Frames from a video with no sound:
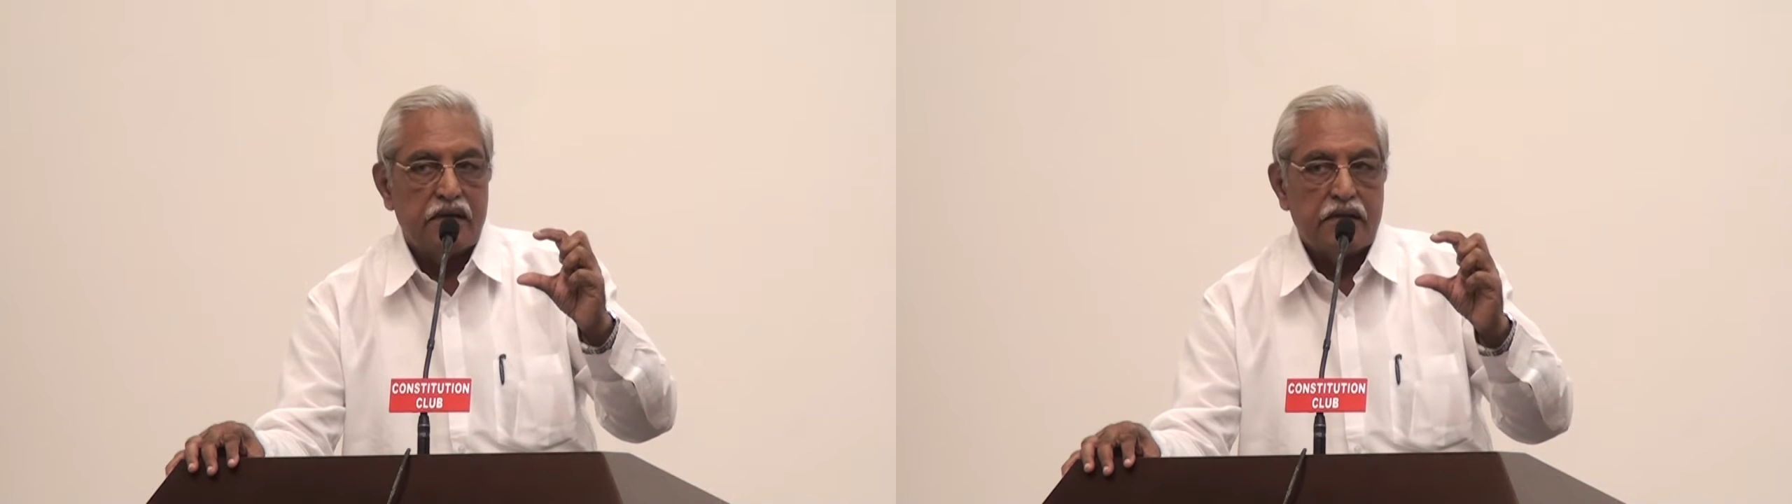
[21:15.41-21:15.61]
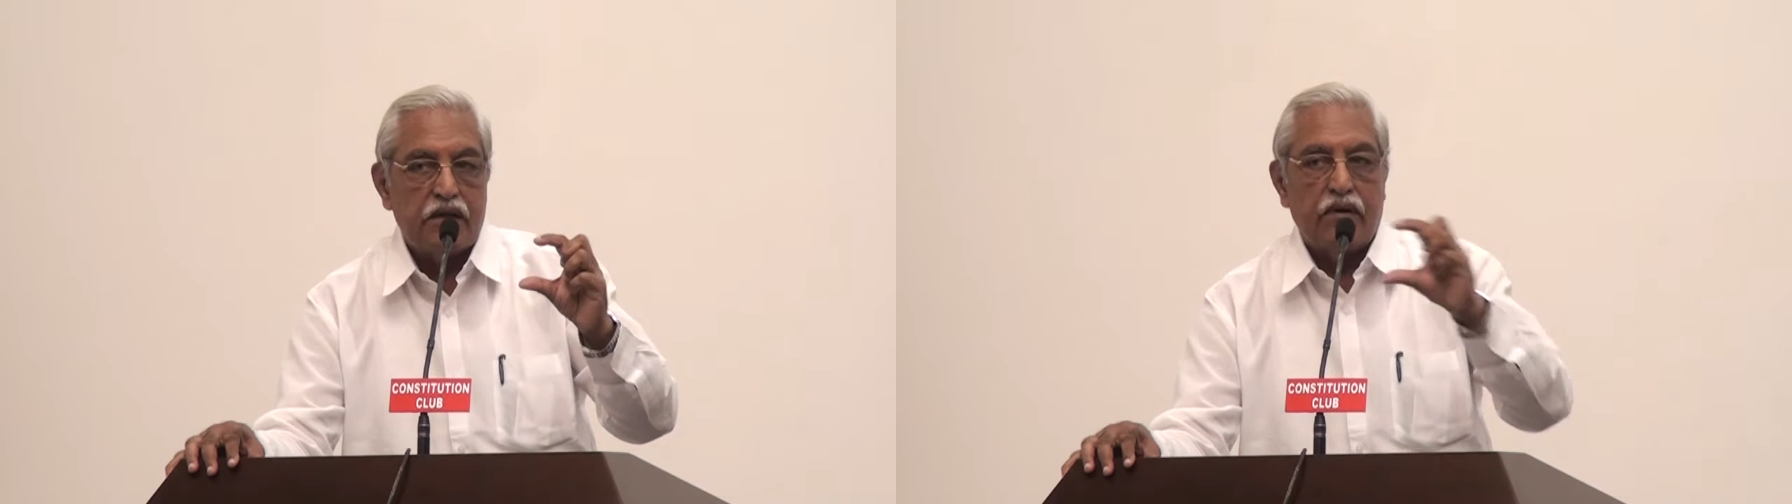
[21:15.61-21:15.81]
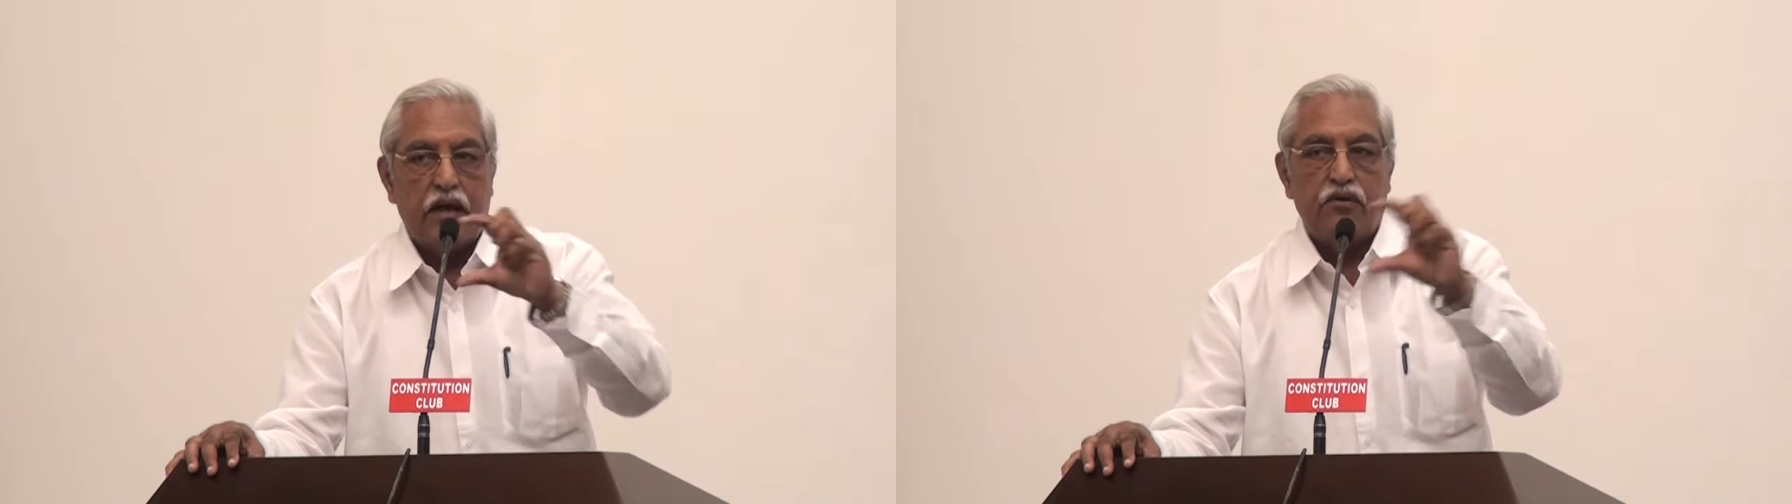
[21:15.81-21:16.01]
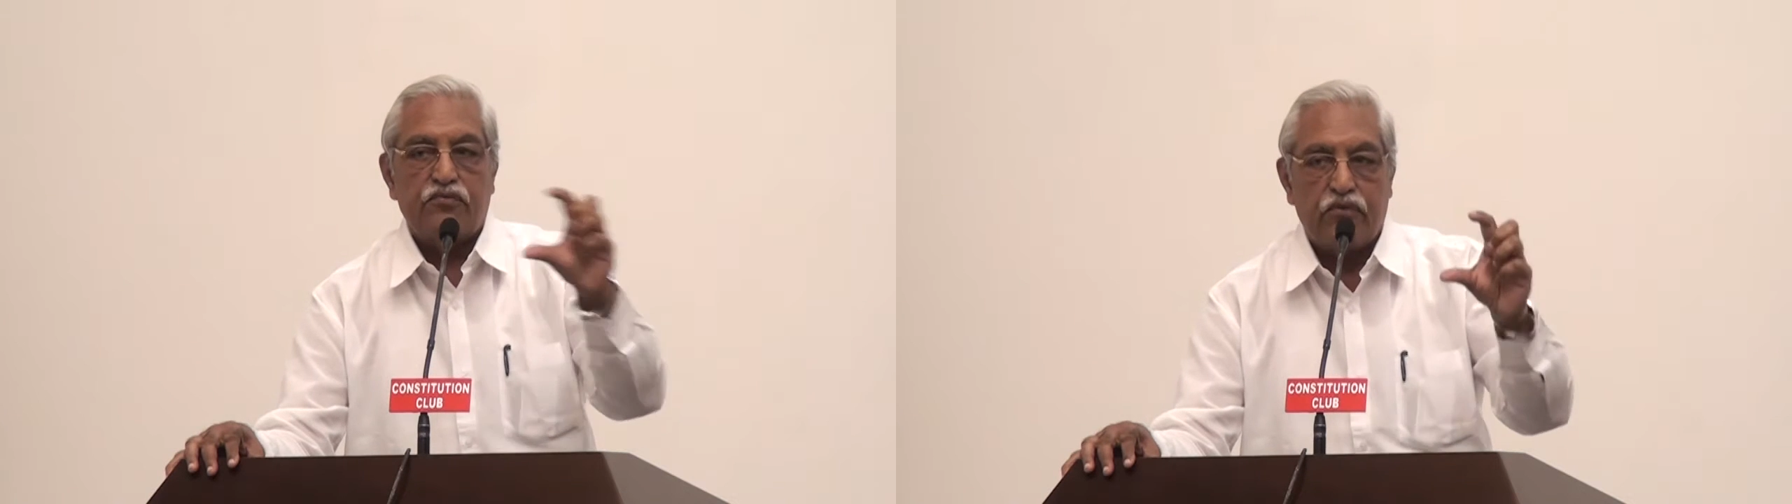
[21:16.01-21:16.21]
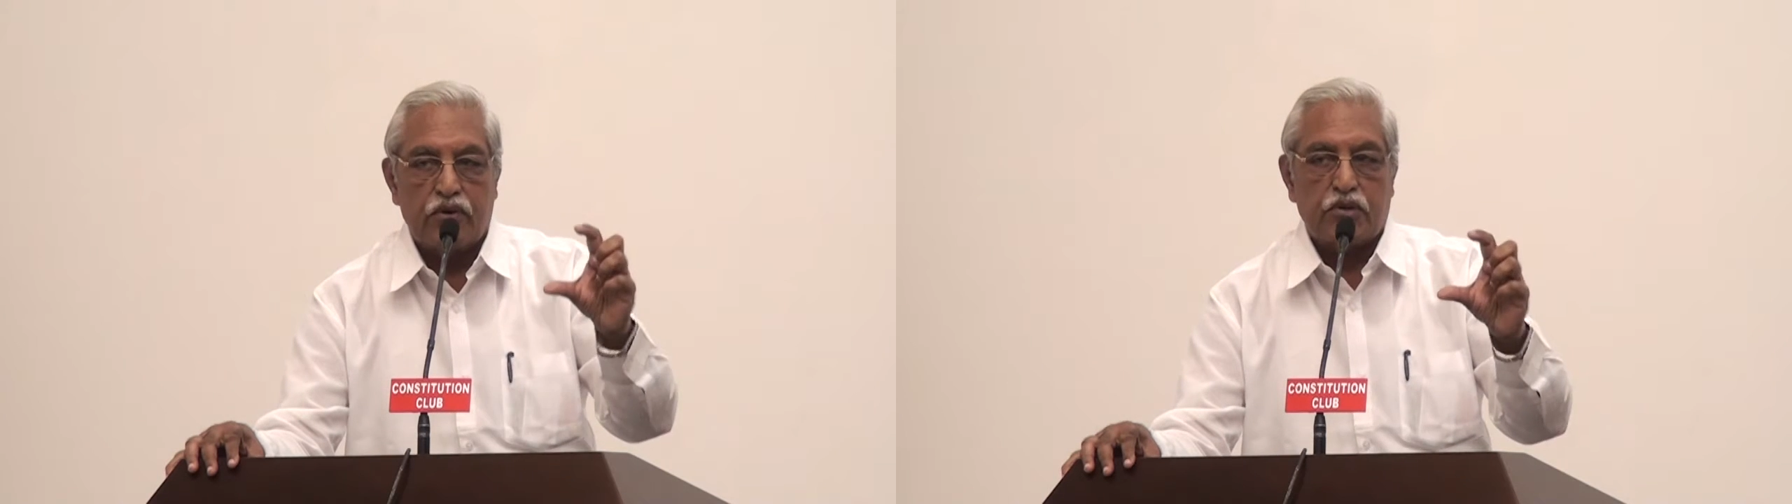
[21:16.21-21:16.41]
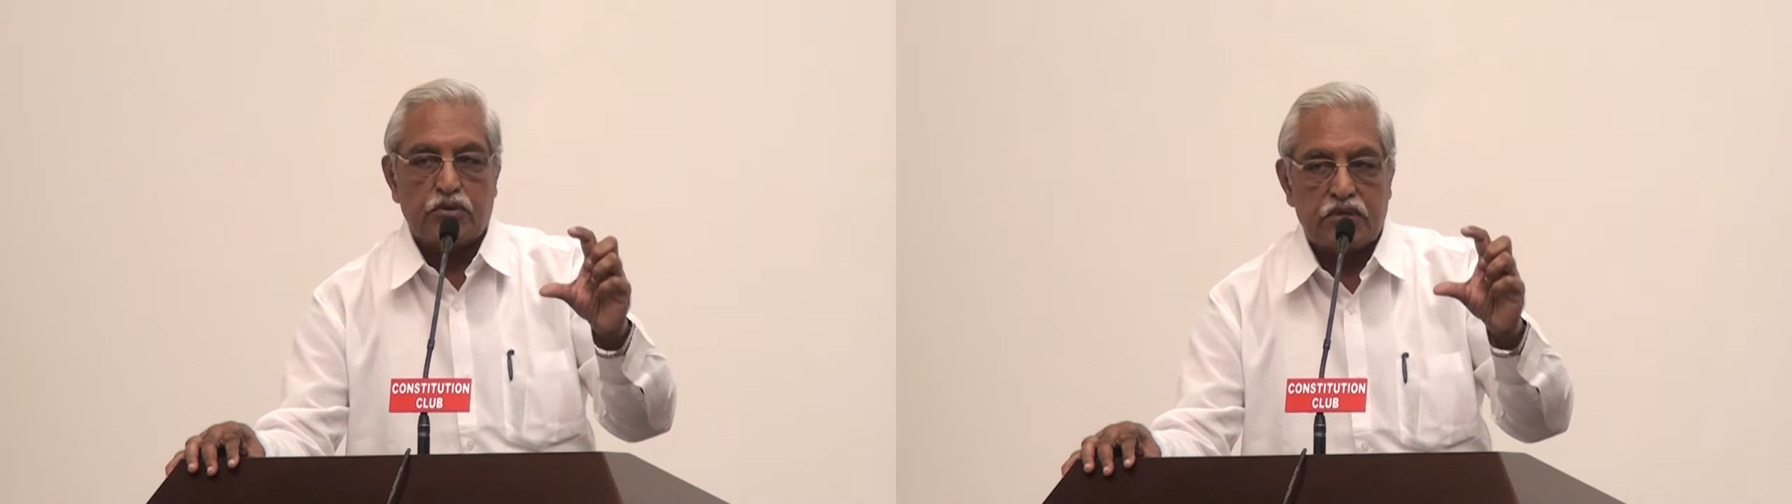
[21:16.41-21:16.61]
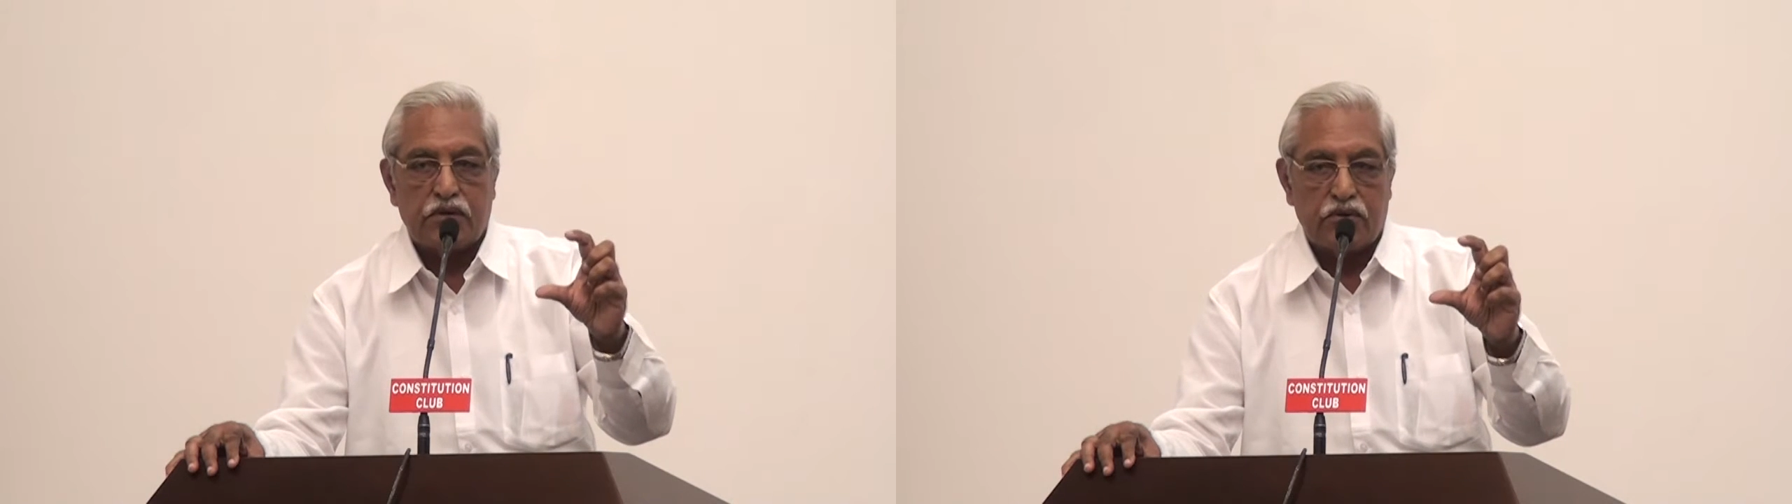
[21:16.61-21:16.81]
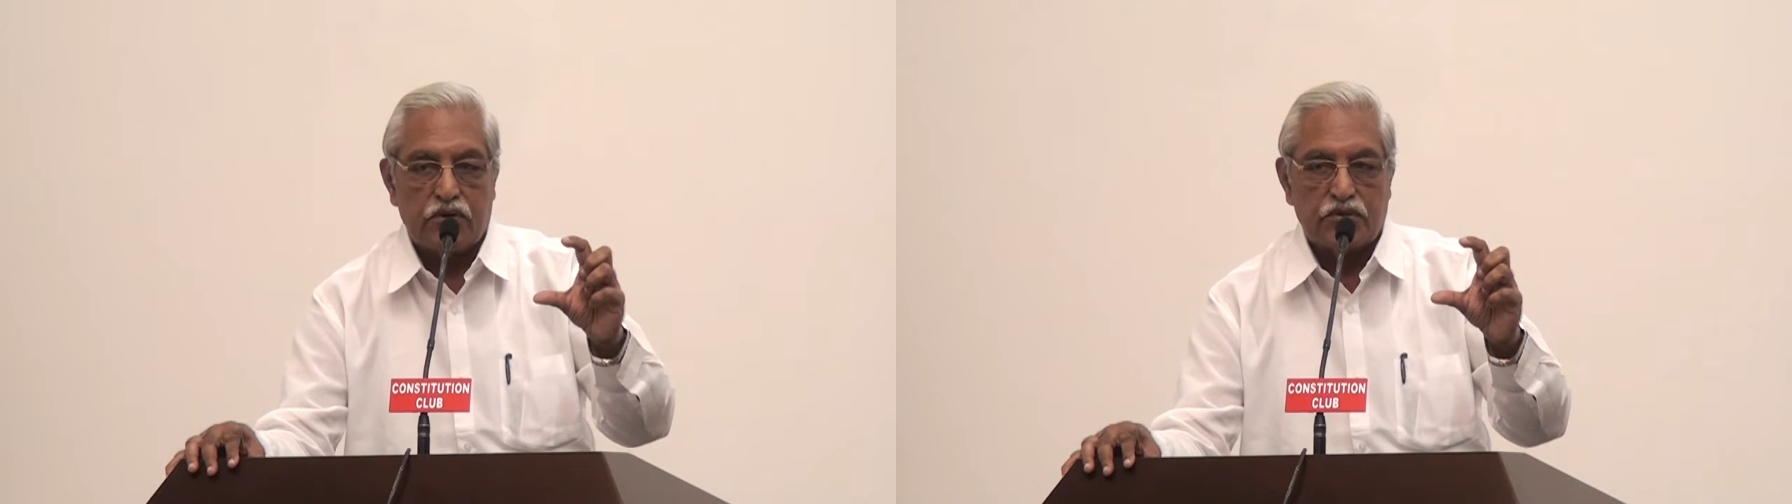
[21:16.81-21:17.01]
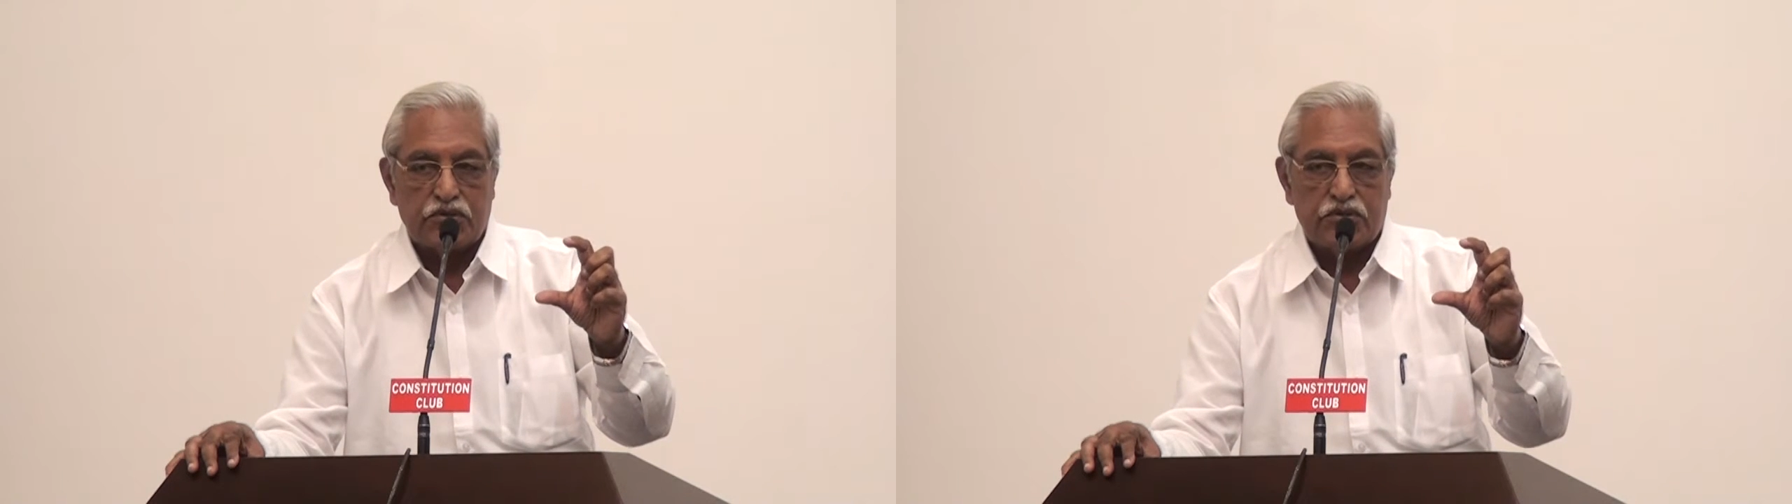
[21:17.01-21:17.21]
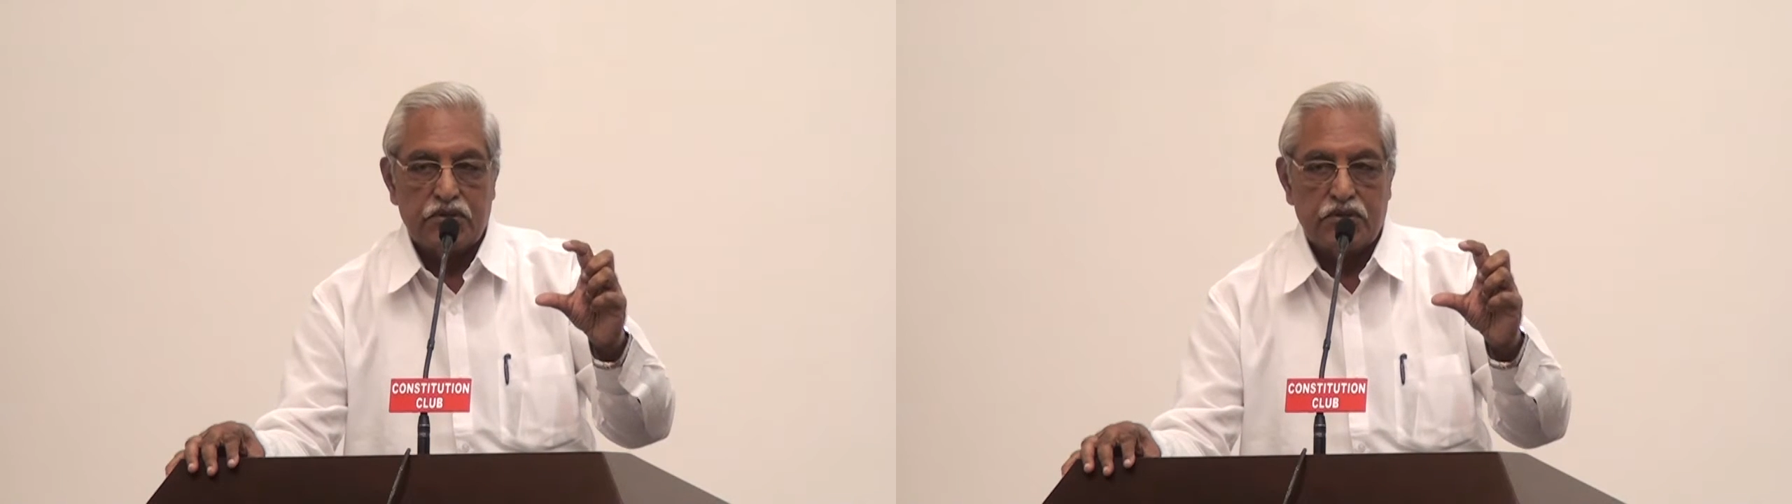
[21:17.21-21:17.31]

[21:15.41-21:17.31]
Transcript: they valued 4,000 crores.